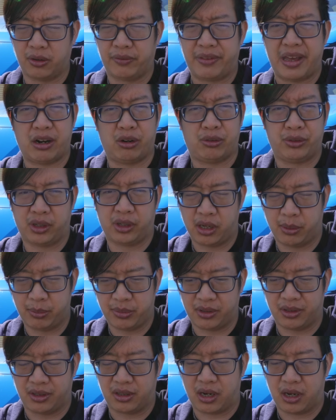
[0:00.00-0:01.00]
That only
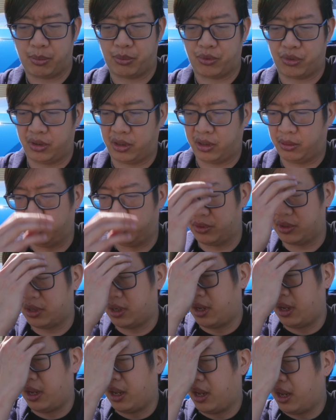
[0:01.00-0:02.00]
comes in the top trims.
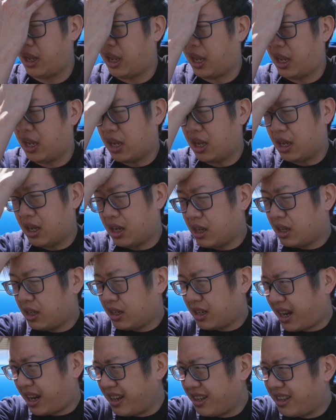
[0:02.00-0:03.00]

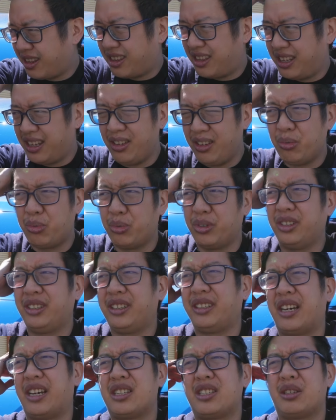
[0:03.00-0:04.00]
And I think
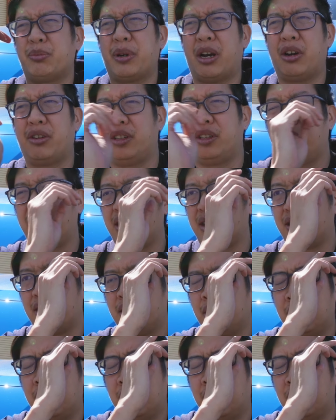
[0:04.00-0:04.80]
really that's about it.